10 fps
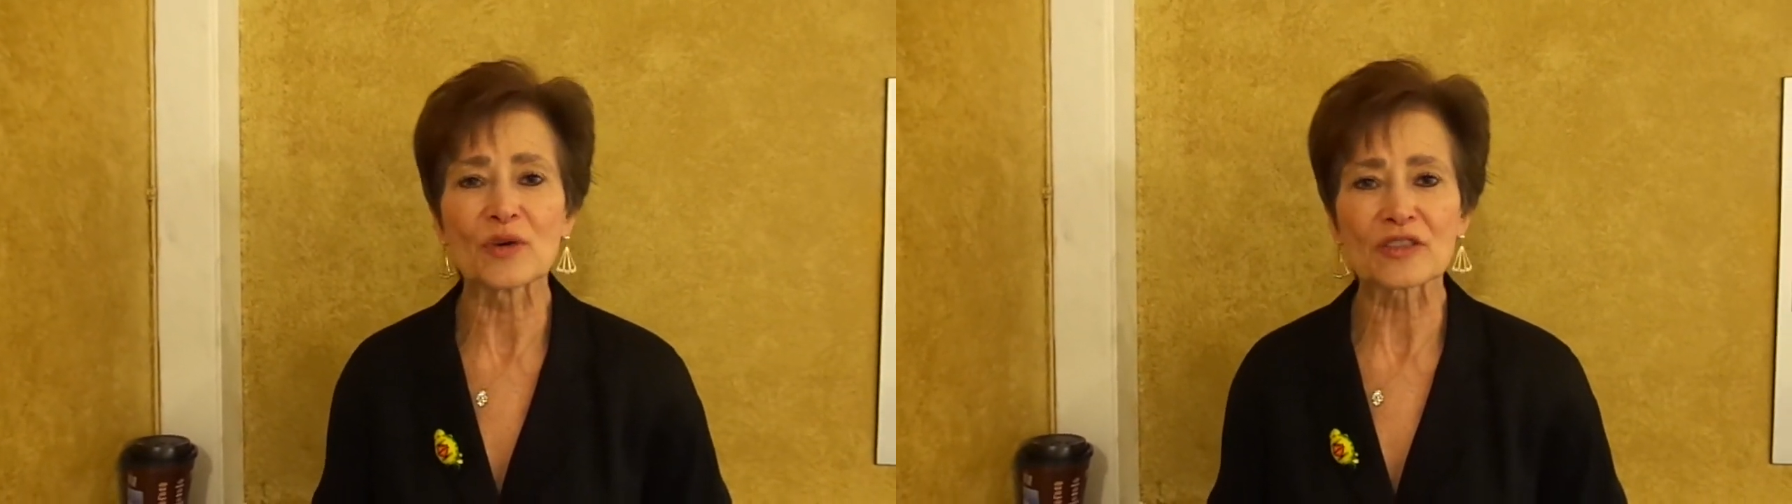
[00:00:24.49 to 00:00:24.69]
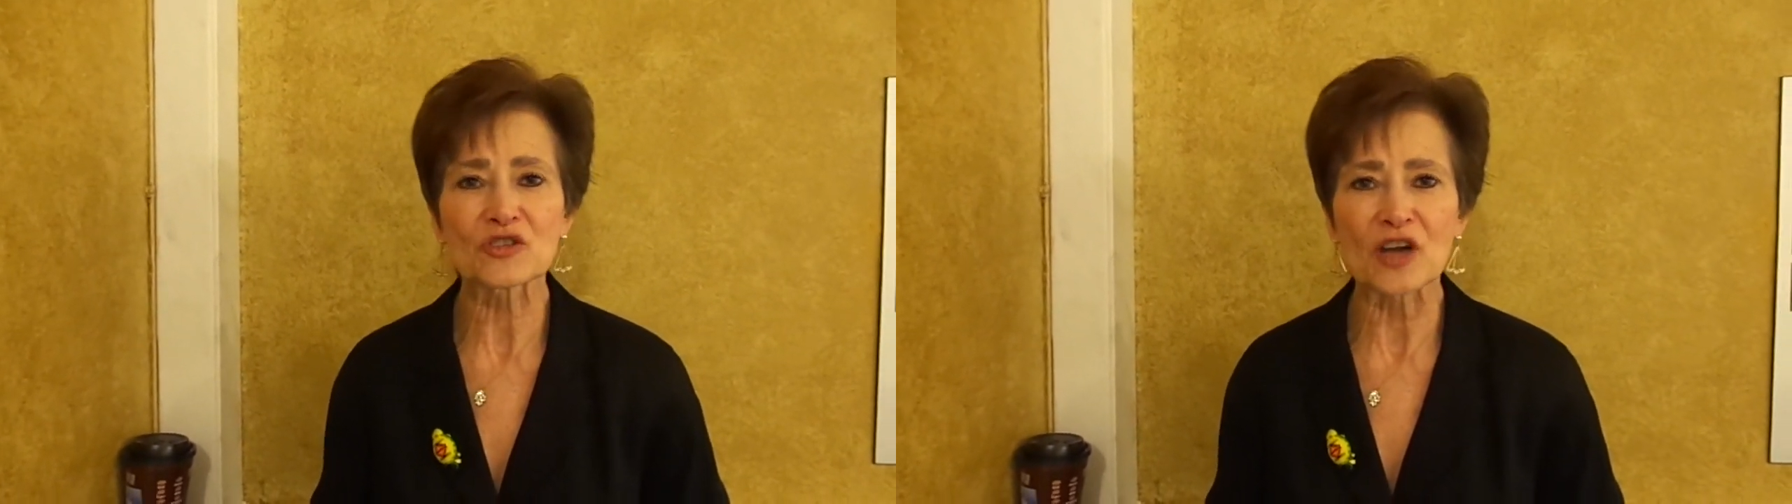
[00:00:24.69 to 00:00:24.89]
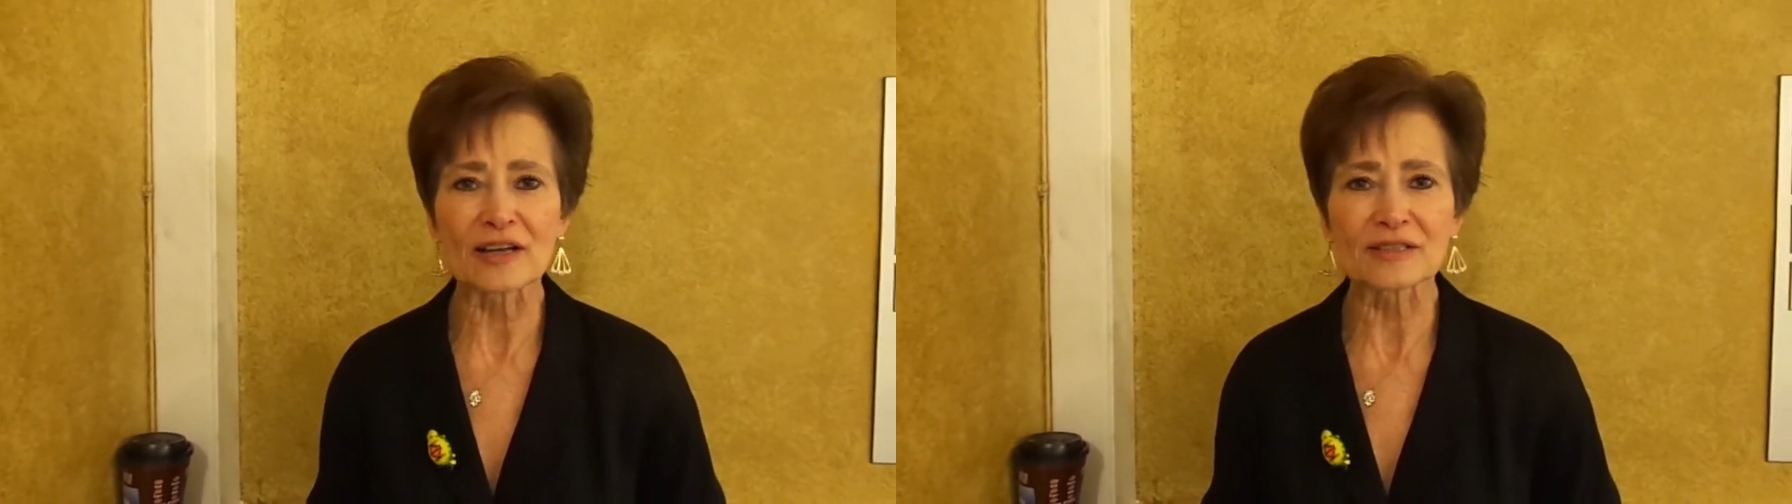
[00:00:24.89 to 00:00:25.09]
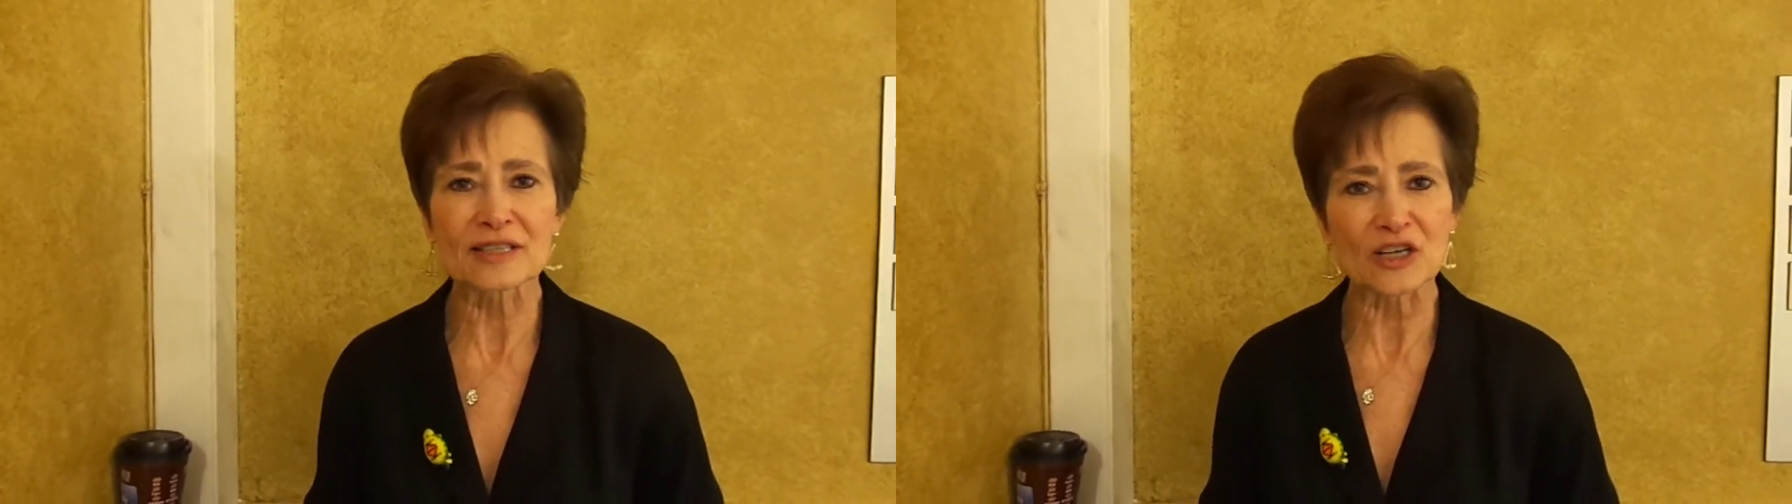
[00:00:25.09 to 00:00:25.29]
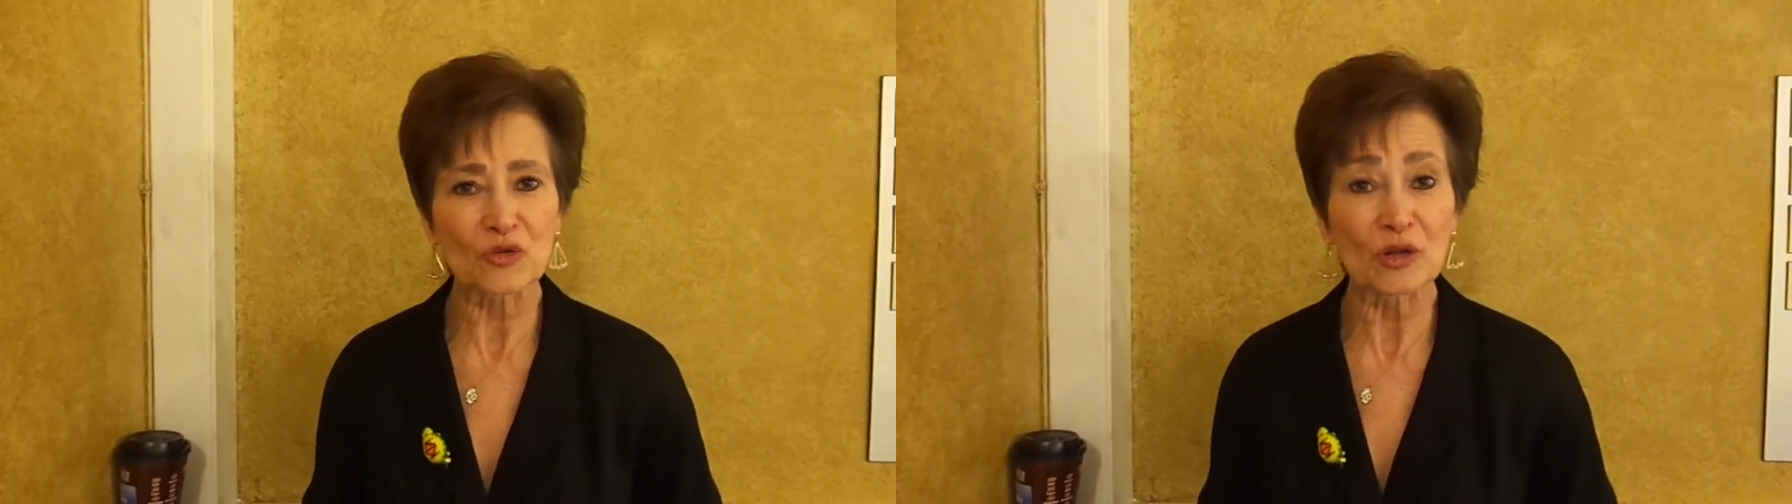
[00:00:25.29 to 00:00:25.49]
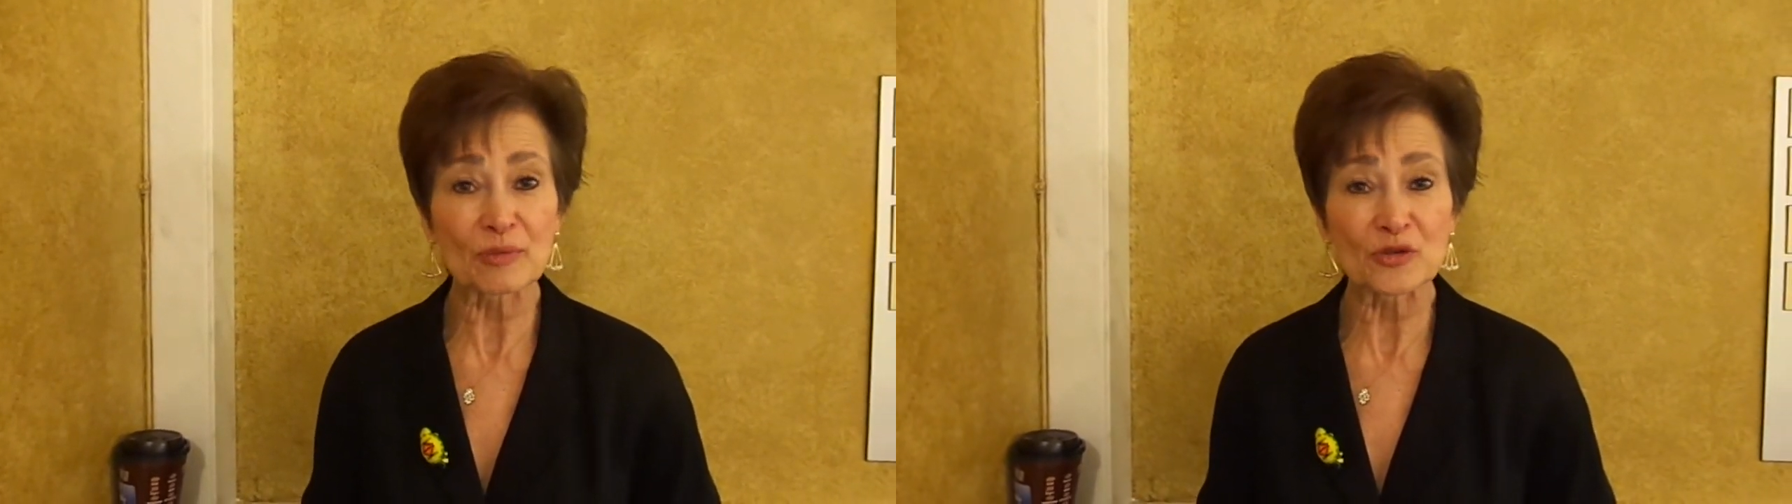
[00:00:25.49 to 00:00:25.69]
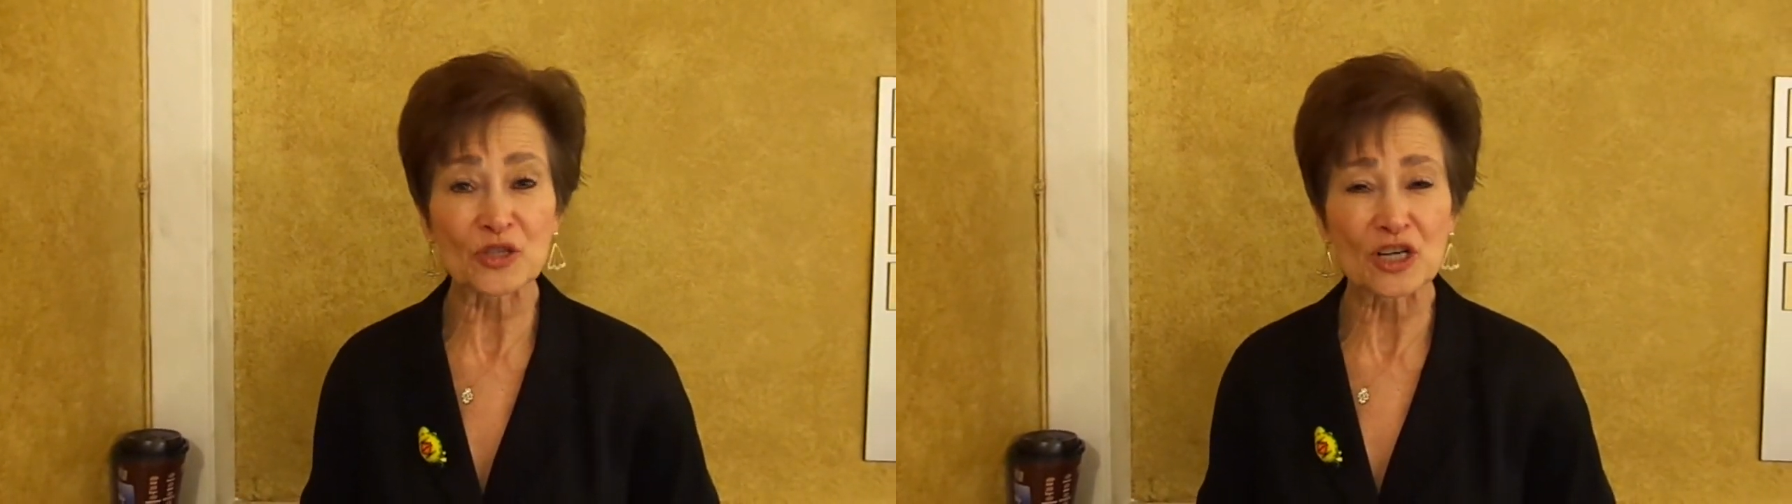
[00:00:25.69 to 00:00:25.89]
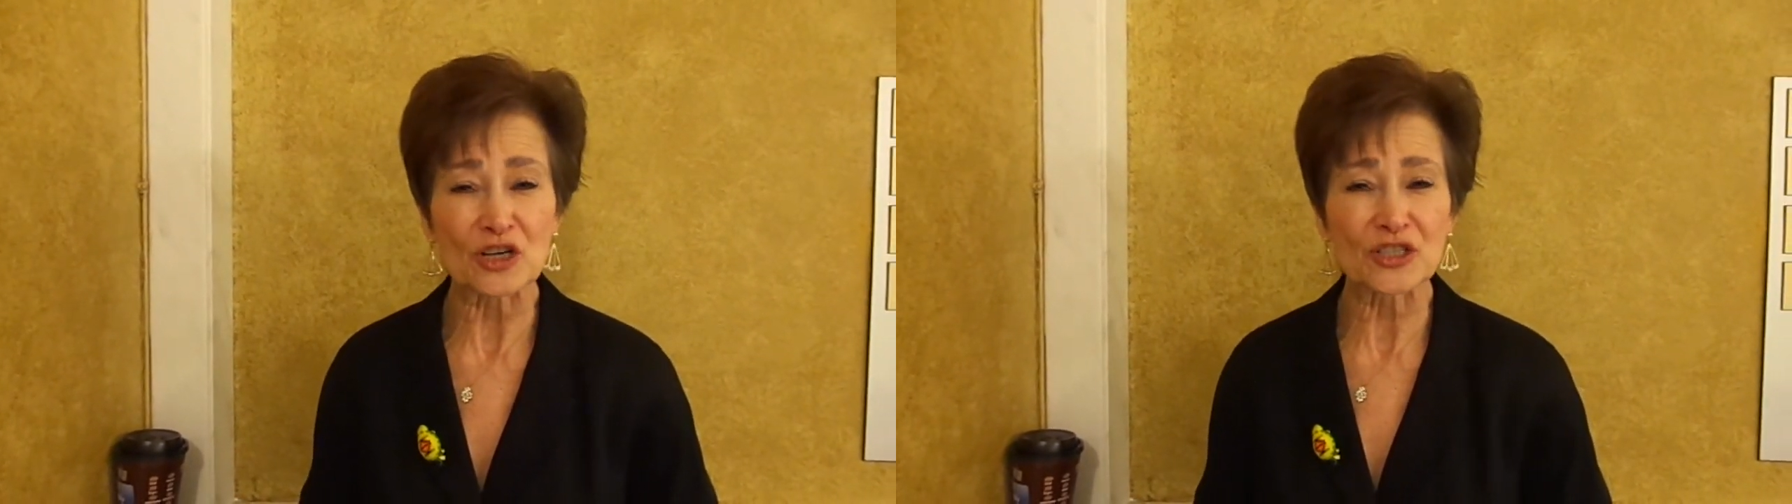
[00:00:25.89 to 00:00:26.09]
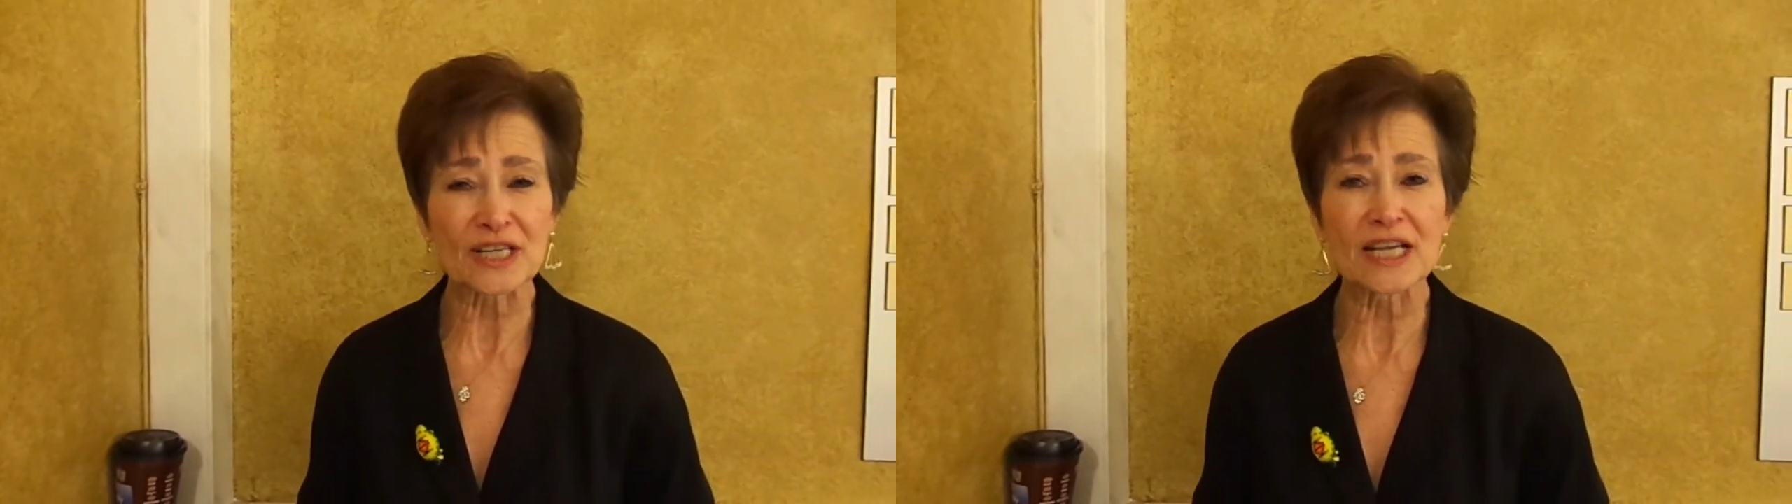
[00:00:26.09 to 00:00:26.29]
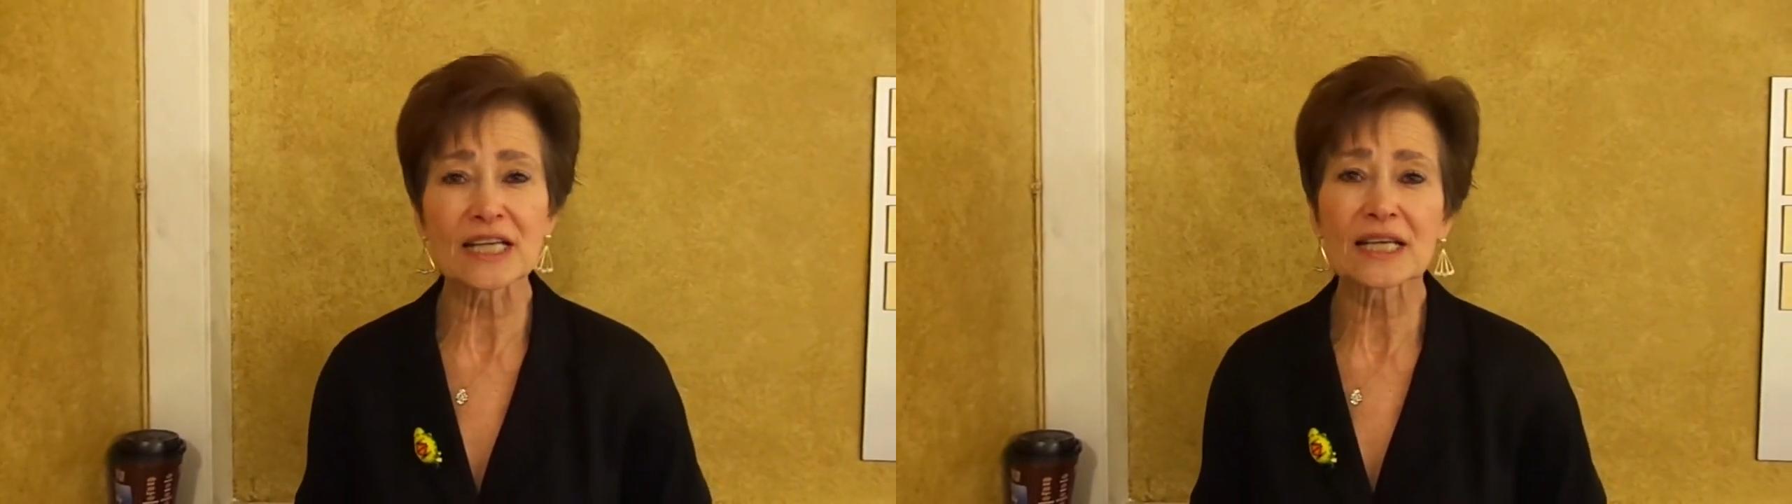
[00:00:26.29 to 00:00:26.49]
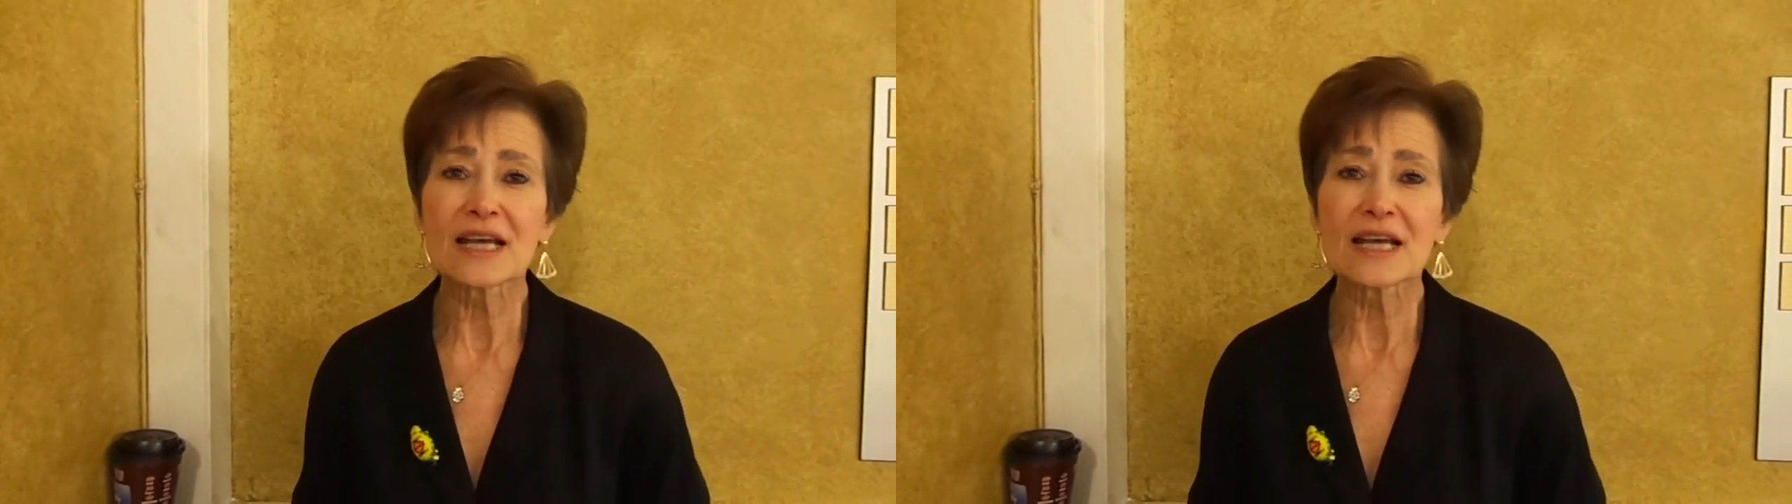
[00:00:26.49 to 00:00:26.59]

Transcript: with child sexual abuse in our state.